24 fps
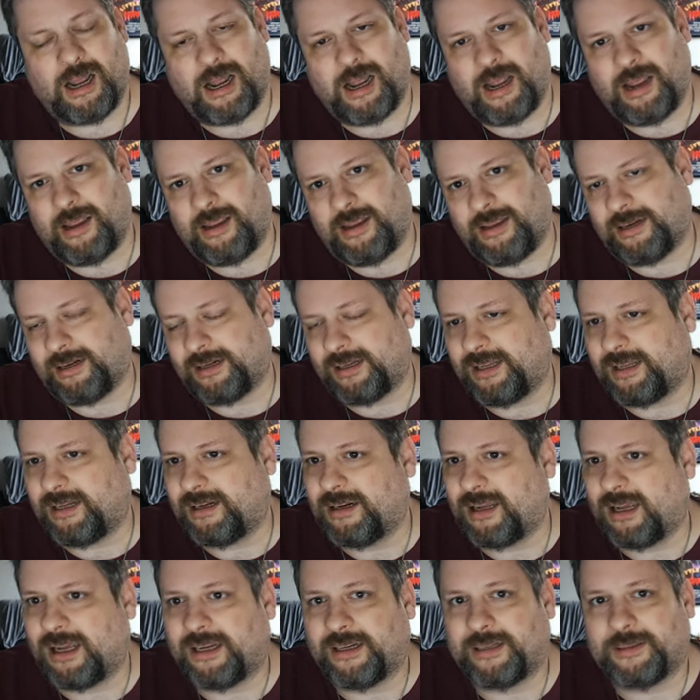And
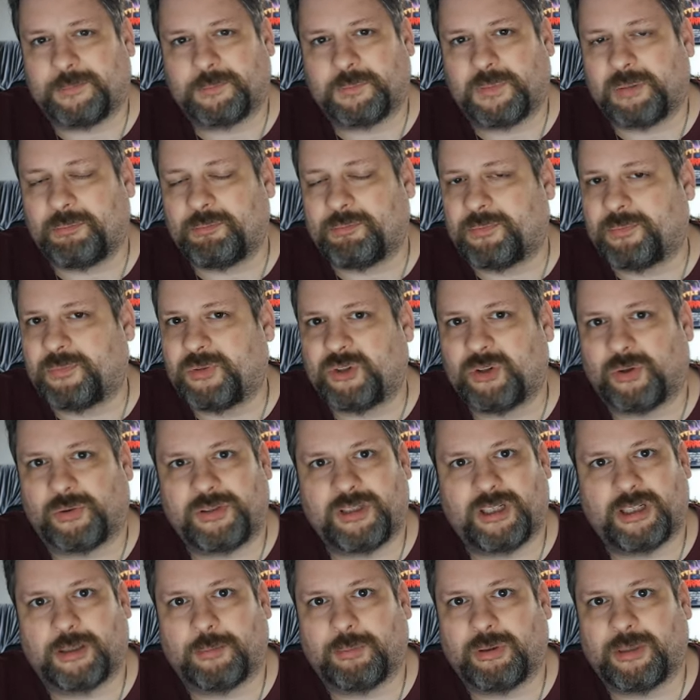again, I am so
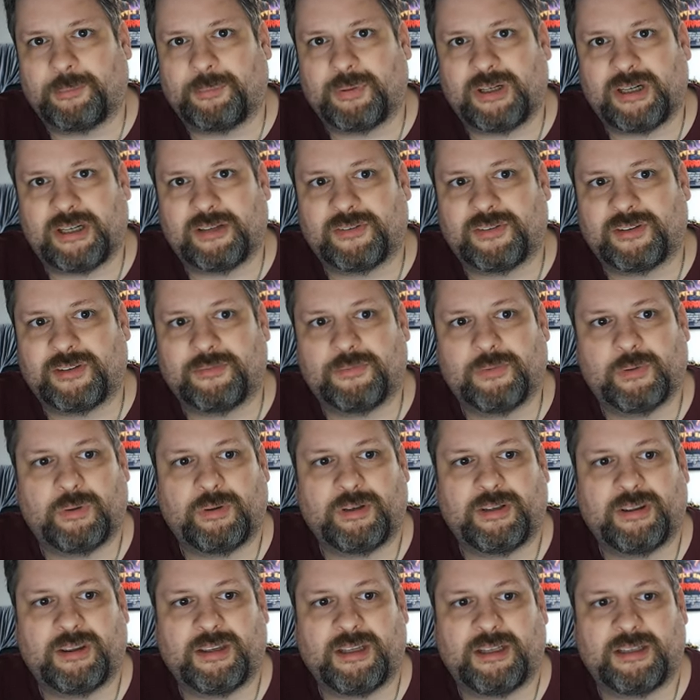terrible at pronouncing
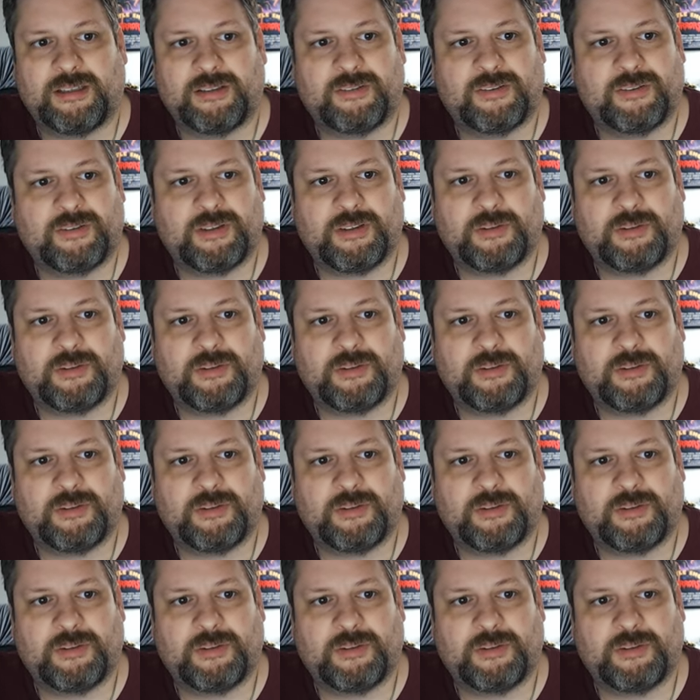foreign things,